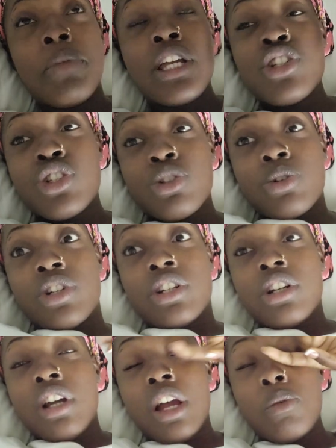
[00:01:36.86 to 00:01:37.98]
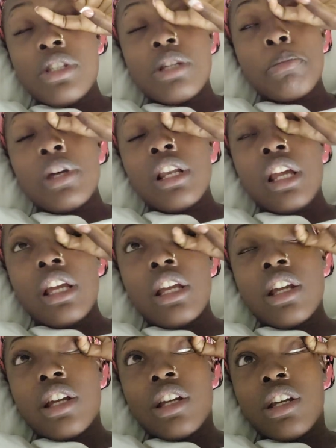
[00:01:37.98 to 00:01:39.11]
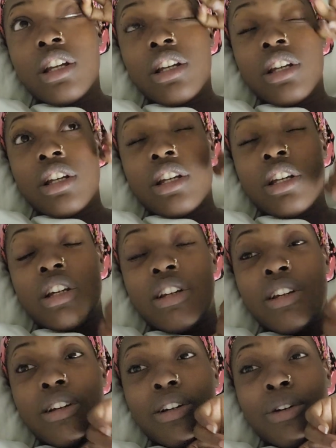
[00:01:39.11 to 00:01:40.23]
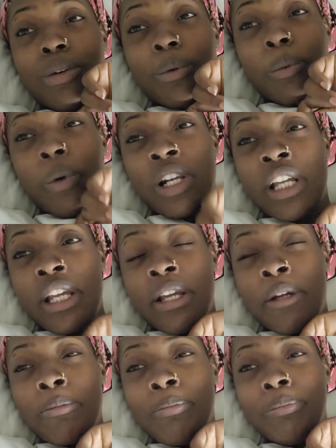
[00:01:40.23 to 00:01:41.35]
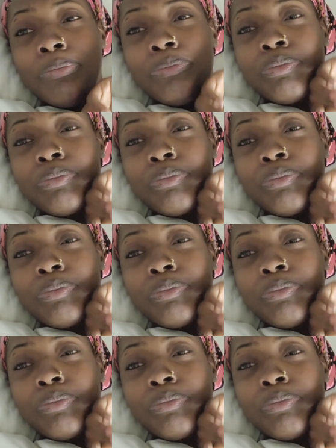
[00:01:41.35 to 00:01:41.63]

made sure I went to bed like 1 a.m.